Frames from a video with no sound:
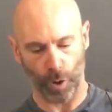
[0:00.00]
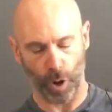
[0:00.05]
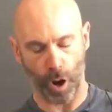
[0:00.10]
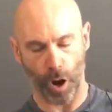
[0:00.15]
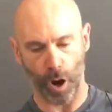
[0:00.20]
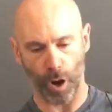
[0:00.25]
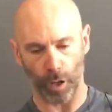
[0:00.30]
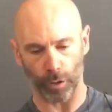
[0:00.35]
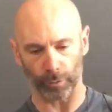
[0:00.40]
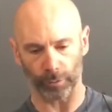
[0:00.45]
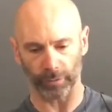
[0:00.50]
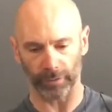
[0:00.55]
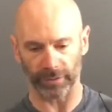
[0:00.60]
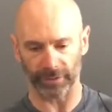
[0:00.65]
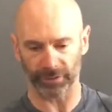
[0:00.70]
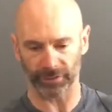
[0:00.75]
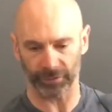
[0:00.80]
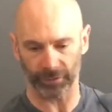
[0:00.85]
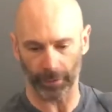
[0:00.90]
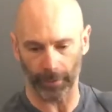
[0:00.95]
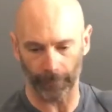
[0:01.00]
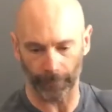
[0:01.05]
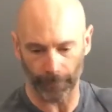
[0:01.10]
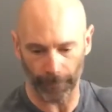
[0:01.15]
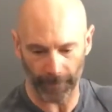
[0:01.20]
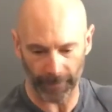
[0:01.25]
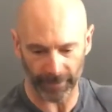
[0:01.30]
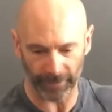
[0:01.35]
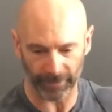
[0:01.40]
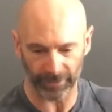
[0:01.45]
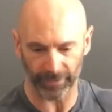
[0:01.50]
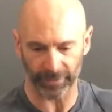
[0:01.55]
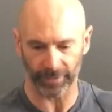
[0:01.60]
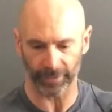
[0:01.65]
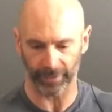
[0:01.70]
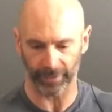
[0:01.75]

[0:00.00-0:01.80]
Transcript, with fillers: our list of things to